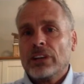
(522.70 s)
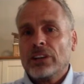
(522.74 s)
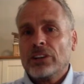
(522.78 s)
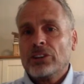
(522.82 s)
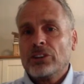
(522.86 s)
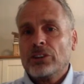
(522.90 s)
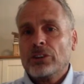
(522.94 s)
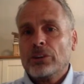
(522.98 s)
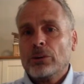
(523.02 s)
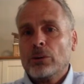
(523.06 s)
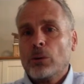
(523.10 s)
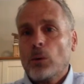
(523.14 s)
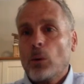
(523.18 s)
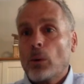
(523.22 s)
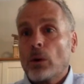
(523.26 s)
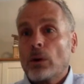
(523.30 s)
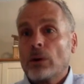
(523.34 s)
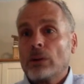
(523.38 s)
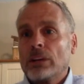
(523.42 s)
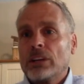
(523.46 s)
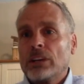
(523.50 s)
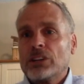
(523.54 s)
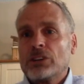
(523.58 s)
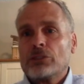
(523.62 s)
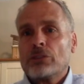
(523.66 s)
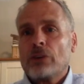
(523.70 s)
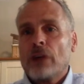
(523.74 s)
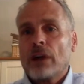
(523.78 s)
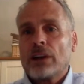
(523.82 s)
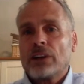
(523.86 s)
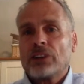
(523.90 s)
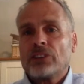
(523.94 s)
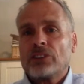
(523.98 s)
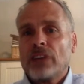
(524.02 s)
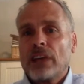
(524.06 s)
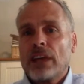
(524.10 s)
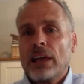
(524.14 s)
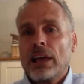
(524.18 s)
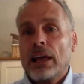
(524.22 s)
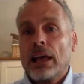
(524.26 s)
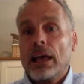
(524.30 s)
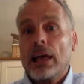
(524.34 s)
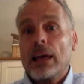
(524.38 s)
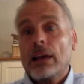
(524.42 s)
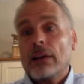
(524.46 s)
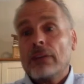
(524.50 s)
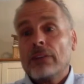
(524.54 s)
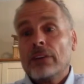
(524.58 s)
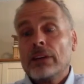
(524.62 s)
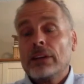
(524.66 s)
issue, or at least trying to stay
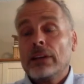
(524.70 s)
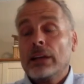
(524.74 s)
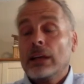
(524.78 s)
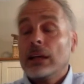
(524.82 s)
ahead of it.